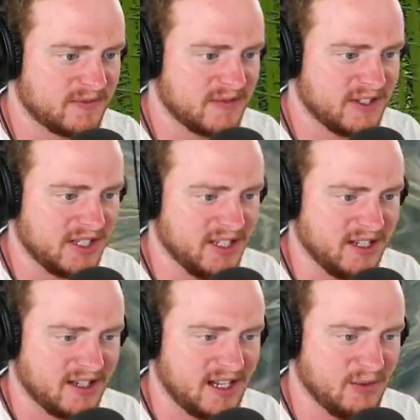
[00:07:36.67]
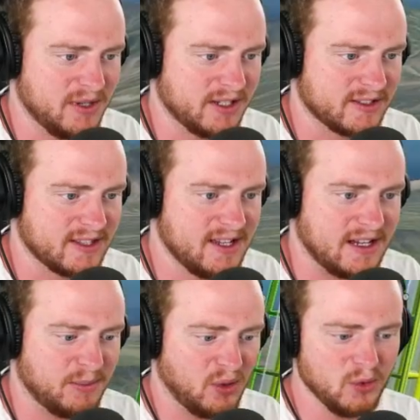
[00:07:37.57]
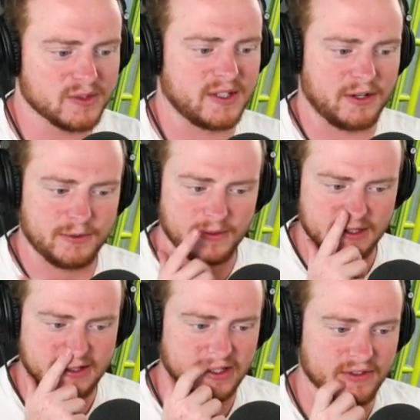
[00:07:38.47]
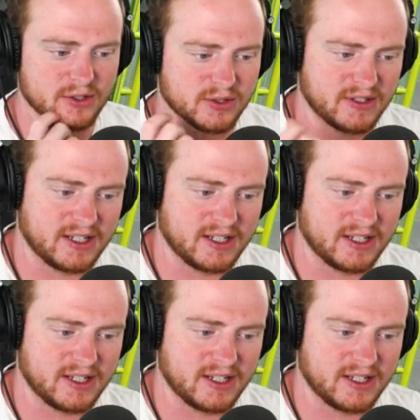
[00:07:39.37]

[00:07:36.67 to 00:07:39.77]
So yeah, how weird is that? But also, it's kind of interesting.